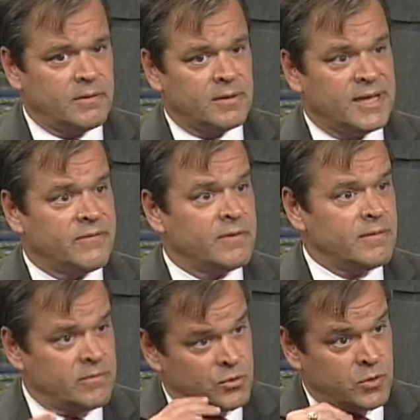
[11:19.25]
given
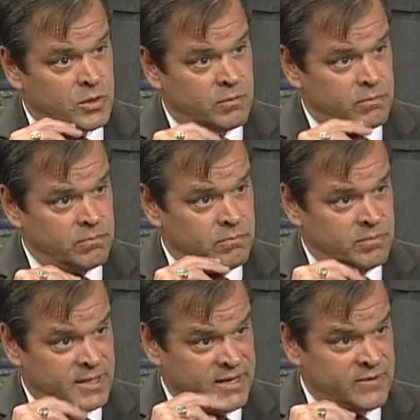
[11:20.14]
through
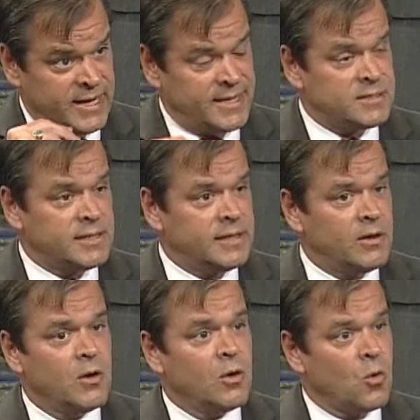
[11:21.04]
given nasally
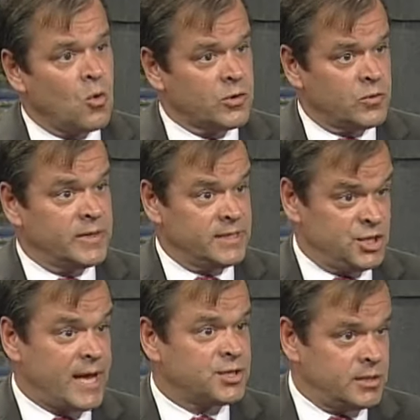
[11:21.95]
or through an
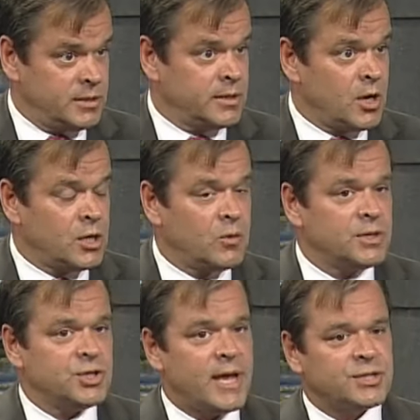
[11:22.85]
injection, an auto
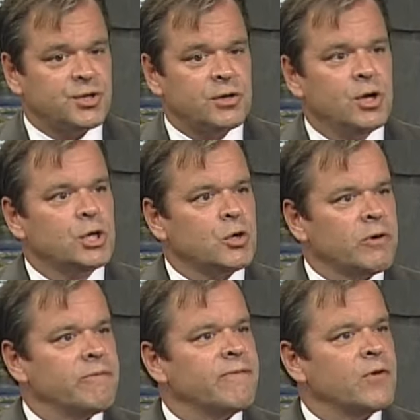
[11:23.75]
injector, to
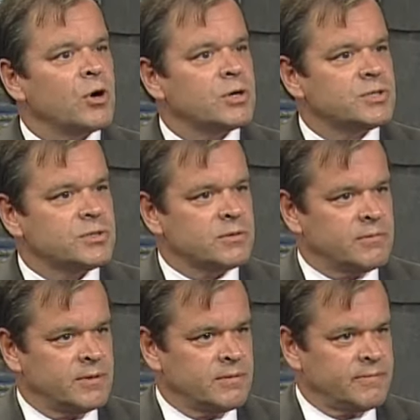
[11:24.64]
reverse
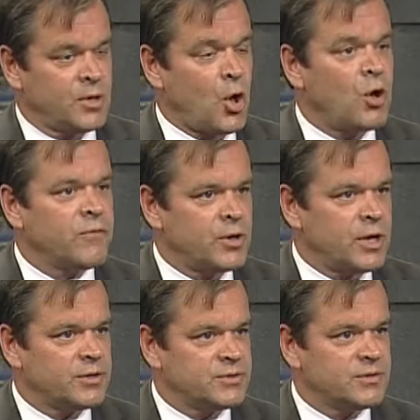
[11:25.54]
the, the
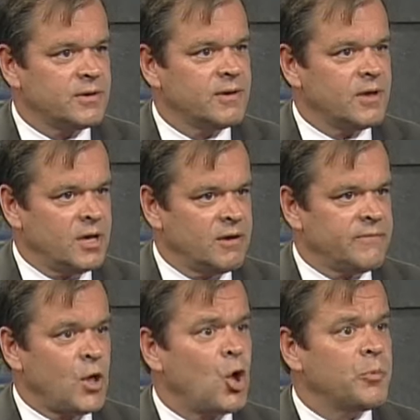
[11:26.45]
overdose
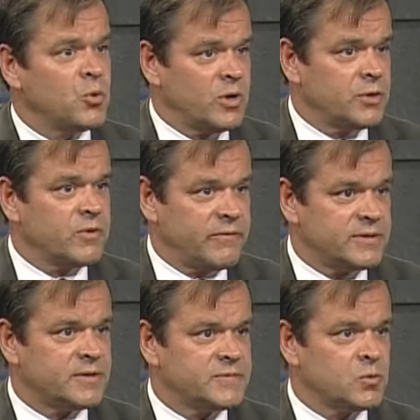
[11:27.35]
of the opioid
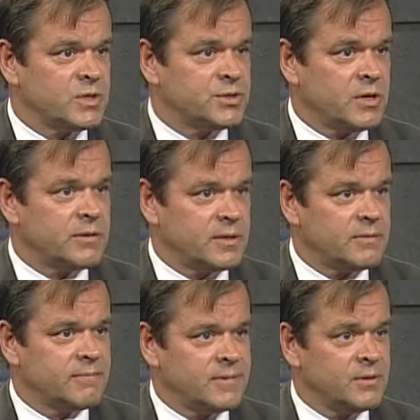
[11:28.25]
derivatives, which are
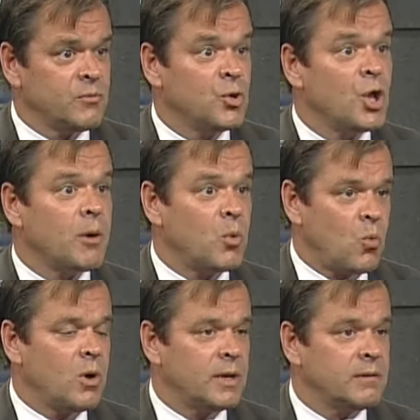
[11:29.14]
the, the number
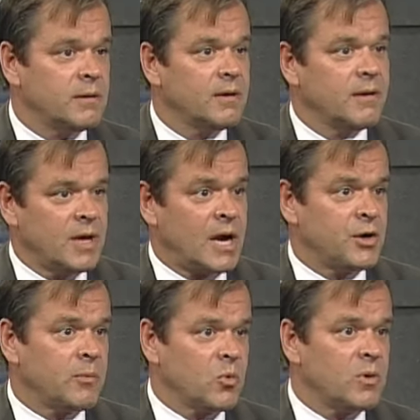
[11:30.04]
one, our
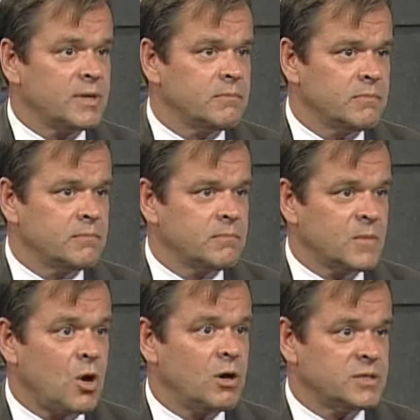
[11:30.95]
number one
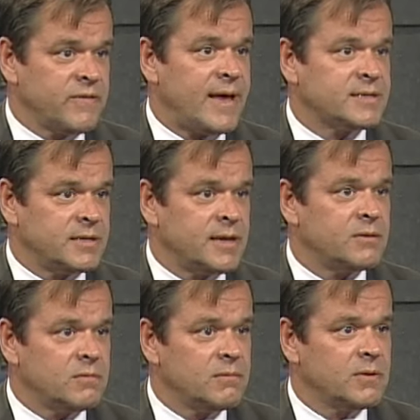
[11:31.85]
cause of
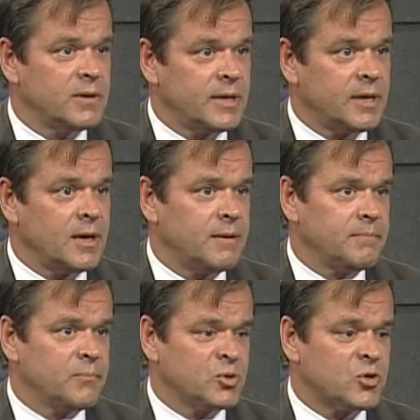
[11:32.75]
accidental um,
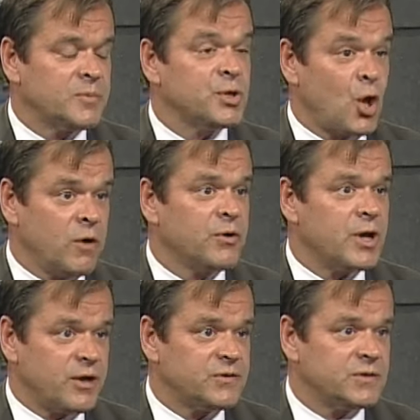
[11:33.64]
prescription
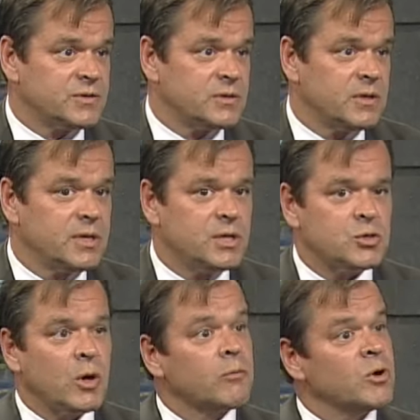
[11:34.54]
overdoses.
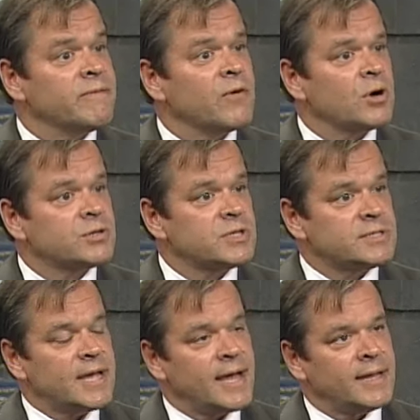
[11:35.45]
So it reverses
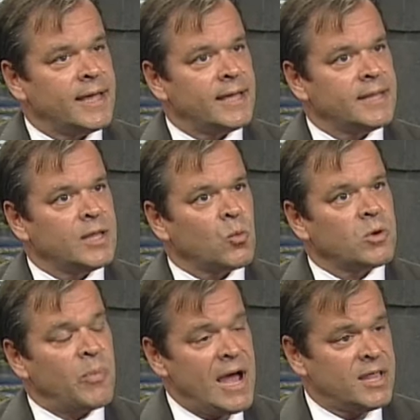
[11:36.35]
that. And there were
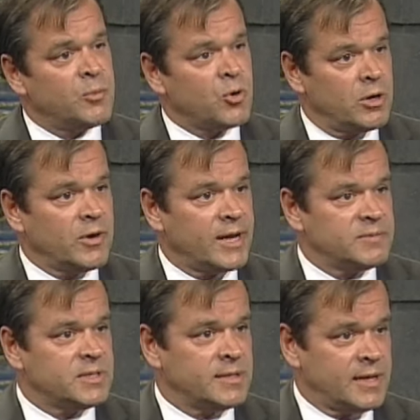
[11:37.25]
pilot
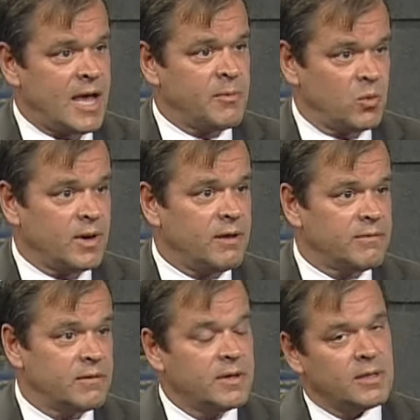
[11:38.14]
programs in the Commonwealth
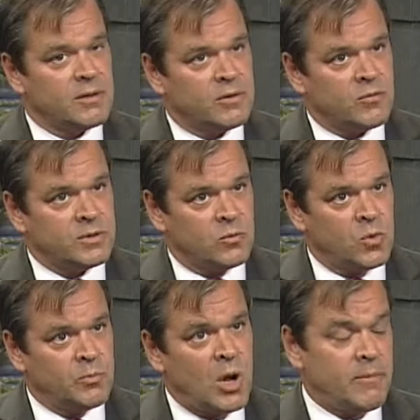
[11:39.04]
there was
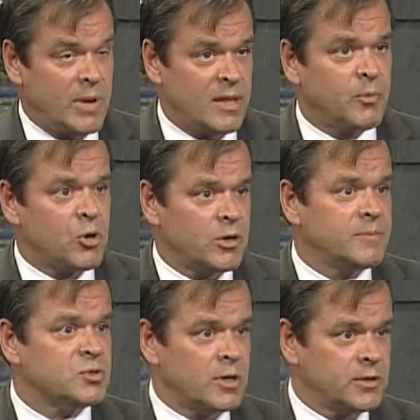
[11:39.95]
one pilot
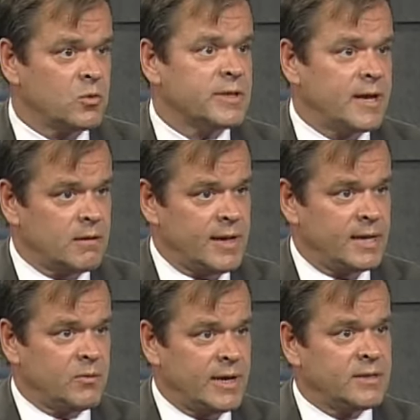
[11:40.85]
program started in North
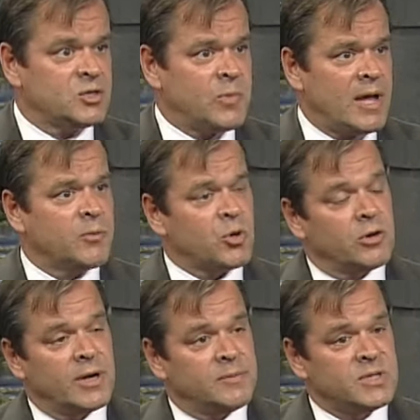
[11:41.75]
Carolina. We had those pilot
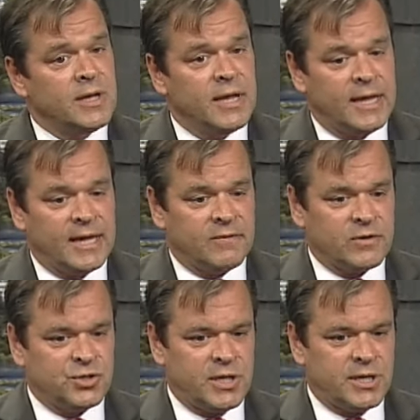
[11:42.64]
programs in
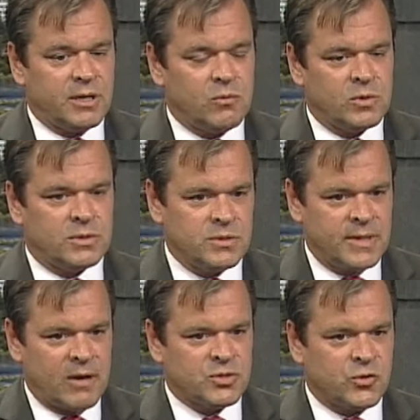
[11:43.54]
Virginia, which
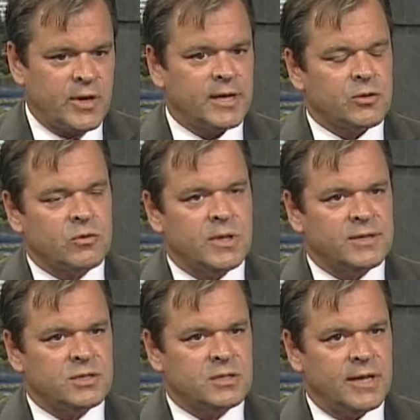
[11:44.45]
that was created through
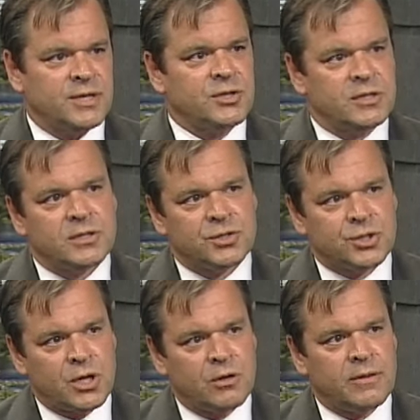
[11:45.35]
legislation, and it
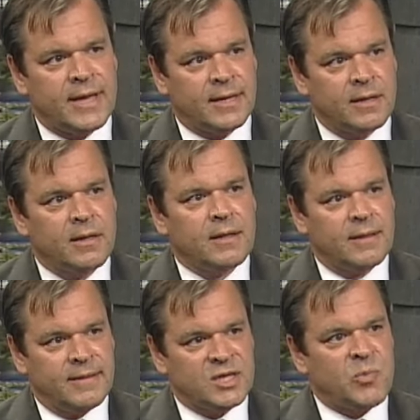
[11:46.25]
showed that
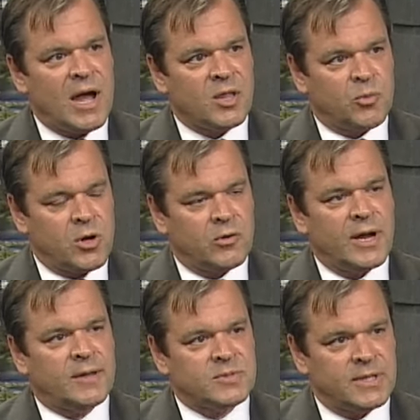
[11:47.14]
these pilot
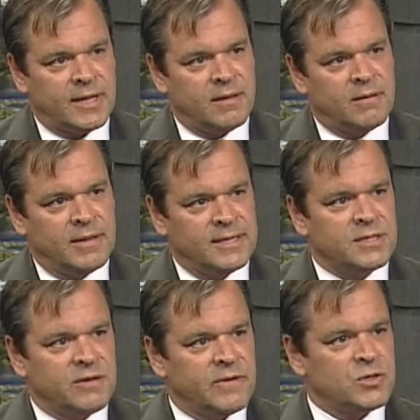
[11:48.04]
programs and these
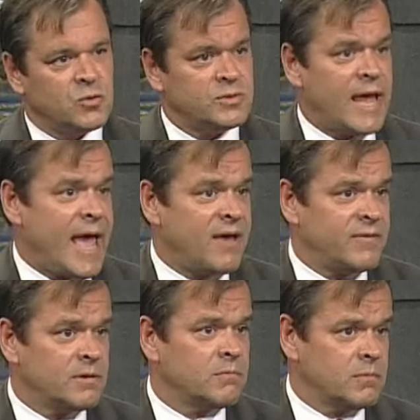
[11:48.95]
individuals
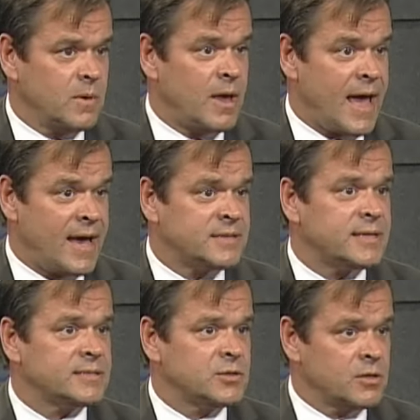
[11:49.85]
having
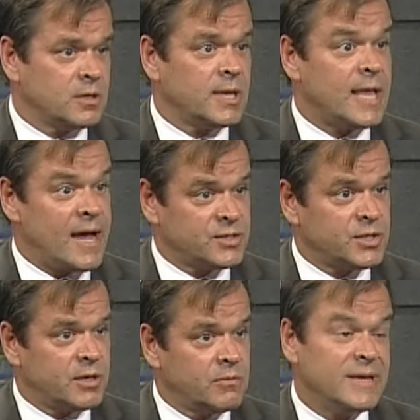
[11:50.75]
access to the
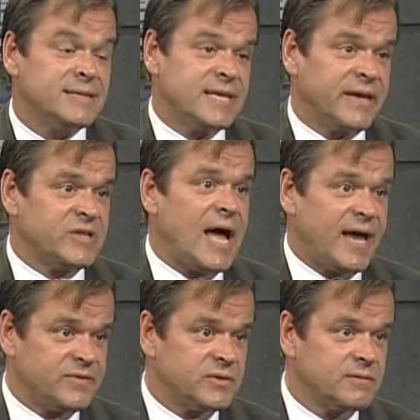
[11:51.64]
naloxone saved
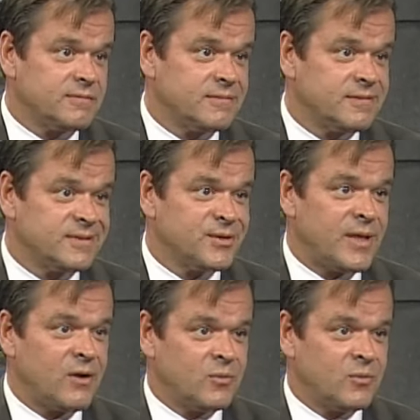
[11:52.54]
lives. So that